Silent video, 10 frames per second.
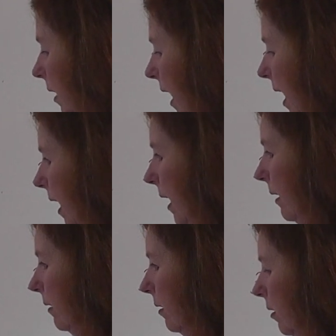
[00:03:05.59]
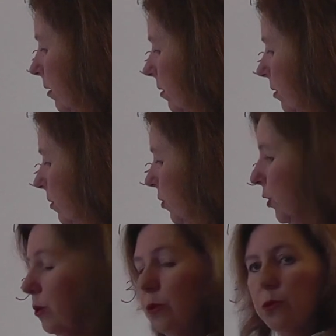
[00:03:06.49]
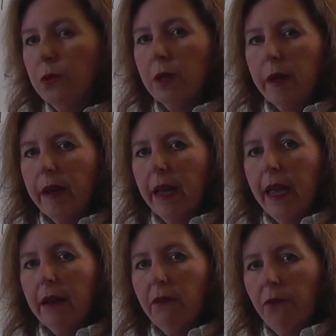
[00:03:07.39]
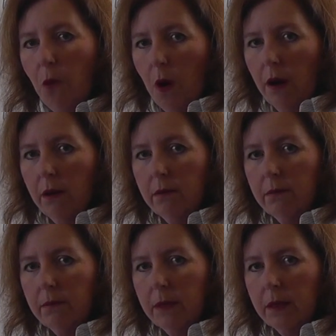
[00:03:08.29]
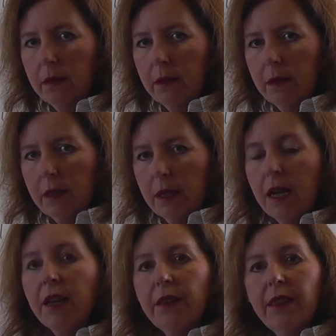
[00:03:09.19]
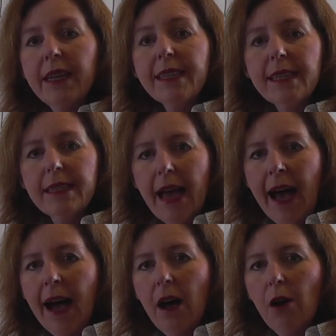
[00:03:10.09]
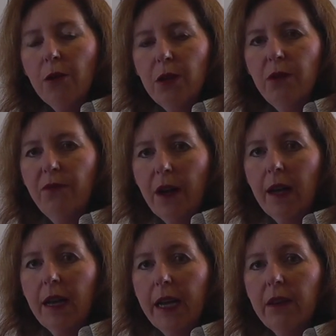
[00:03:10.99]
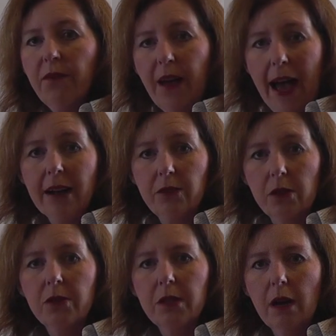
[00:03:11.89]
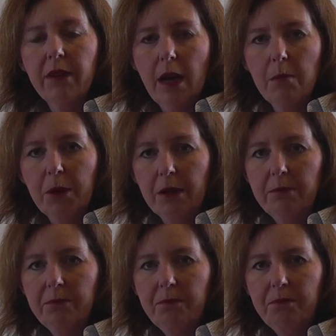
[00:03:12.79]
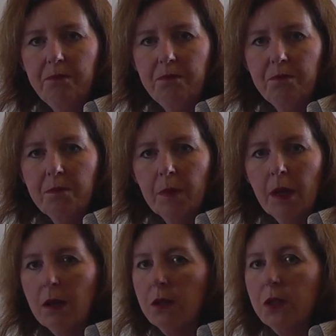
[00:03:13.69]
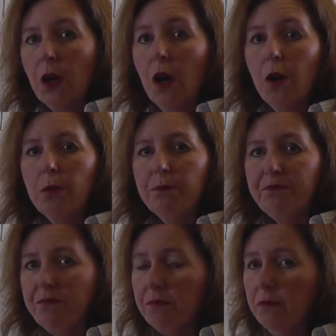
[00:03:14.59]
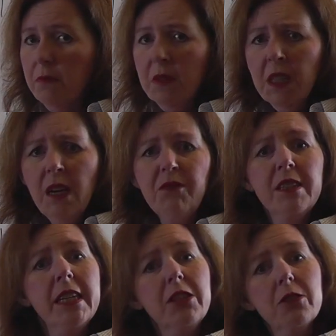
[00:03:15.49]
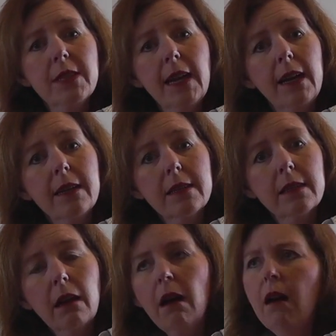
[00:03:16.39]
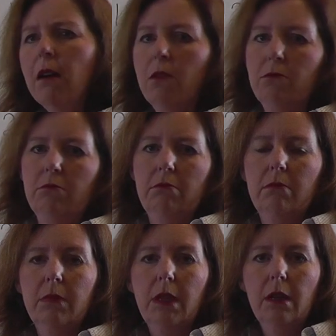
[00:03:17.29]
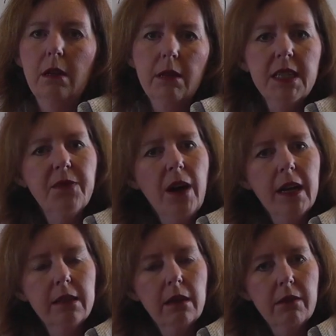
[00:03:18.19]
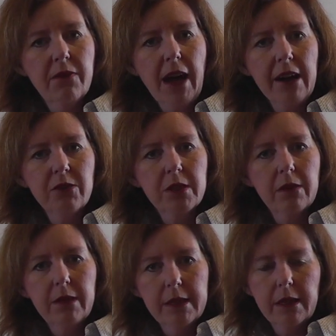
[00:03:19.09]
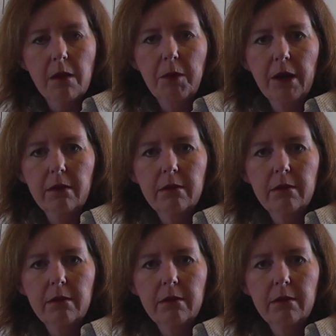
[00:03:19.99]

8, 2, and 4. This is how you find factors of a number. So if the teacher says, oh, let's find the factors of this number,